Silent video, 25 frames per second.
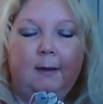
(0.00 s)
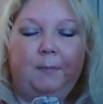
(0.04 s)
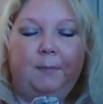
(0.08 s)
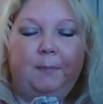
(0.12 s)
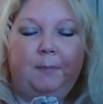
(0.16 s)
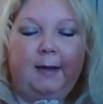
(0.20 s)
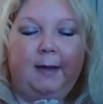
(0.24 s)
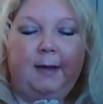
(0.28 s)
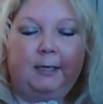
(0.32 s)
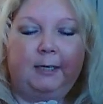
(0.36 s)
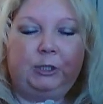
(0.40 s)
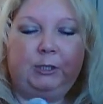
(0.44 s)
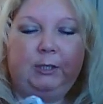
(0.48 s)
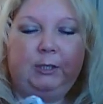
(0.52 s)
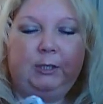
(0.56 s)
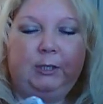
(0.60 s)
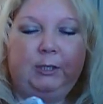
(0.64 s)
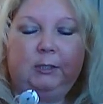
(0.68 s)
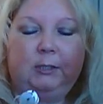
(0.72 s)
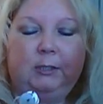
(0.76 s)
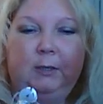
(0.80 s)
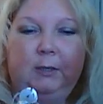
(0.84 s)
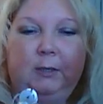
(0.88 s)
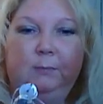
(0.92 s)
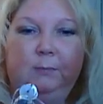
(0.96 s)
But actually
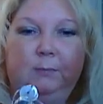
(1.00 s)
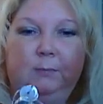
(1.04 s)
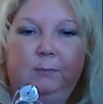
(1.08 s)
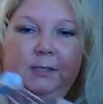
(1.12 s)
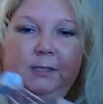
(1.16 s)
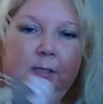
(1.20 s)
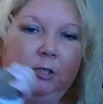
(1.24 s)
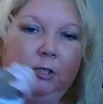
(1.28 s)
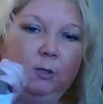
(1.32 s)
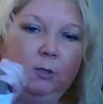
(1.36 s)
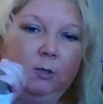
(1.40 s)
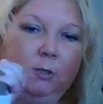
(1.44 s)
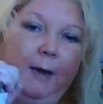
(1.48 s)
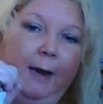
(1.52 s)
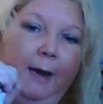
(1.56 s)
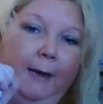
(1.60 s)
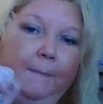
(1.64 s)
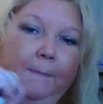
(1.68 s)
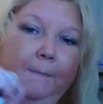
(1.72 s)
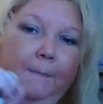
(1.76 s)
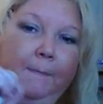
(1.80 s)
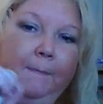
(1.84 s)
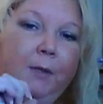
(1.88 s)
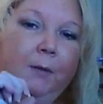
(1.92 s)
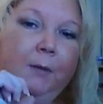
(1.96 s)
this one wasn't too bad.